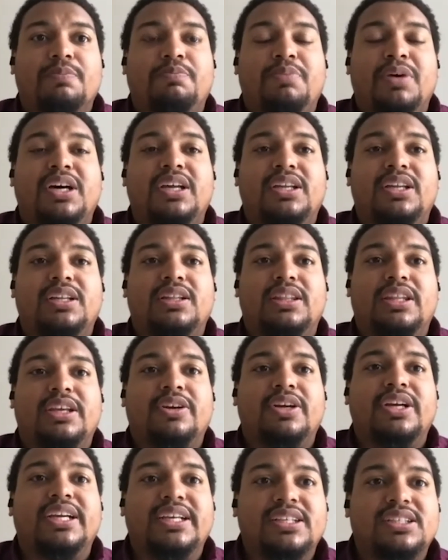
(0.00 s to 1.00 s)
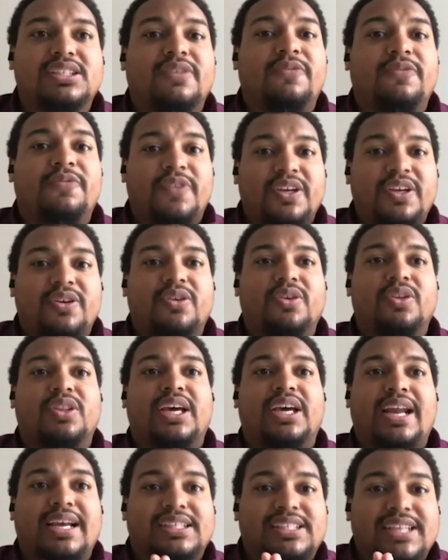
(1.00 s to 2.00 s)
But there is a fear
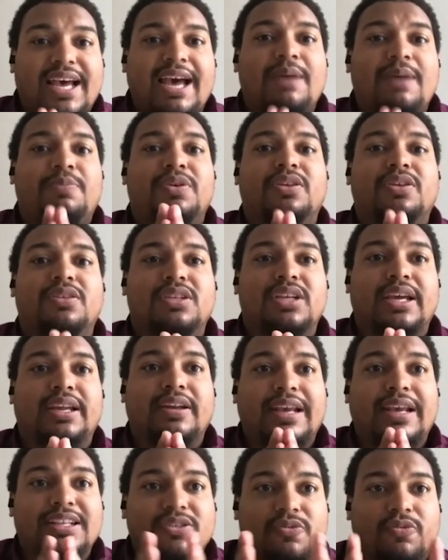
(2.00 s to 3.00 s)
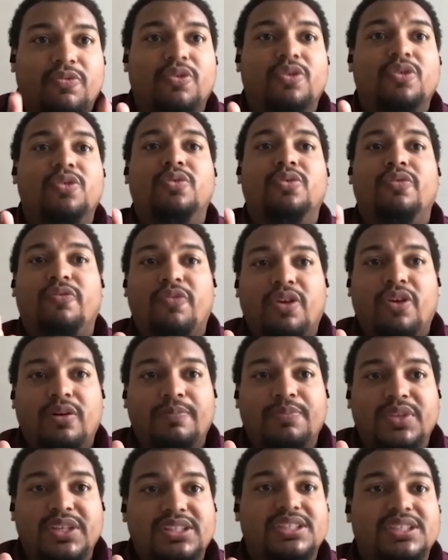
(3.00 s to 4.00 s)
that has happened and has grown
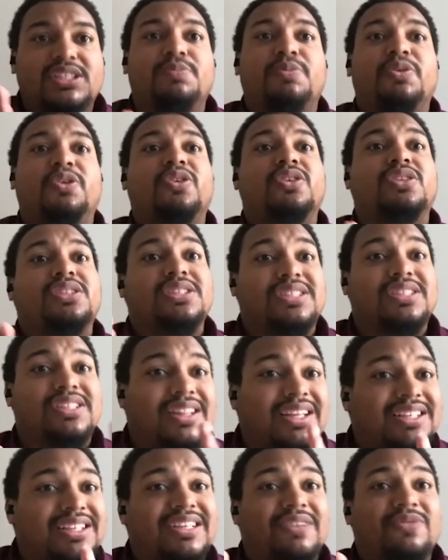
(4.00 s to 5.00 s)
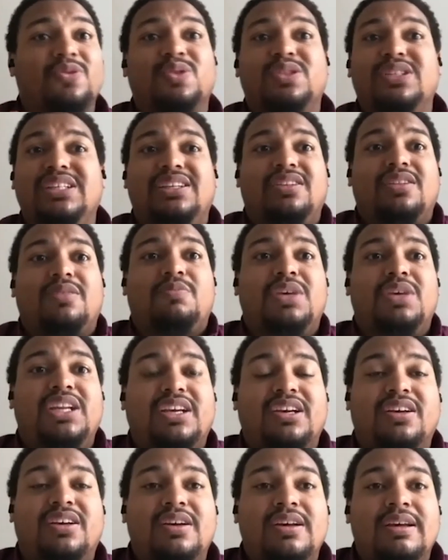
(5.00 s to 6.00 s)
from these experiences and things that we've seen in the
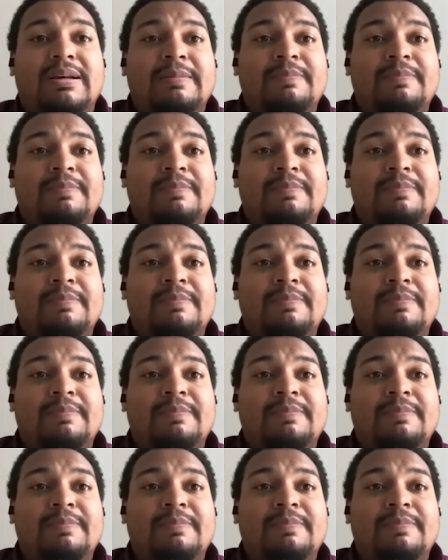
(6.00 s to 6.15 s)
media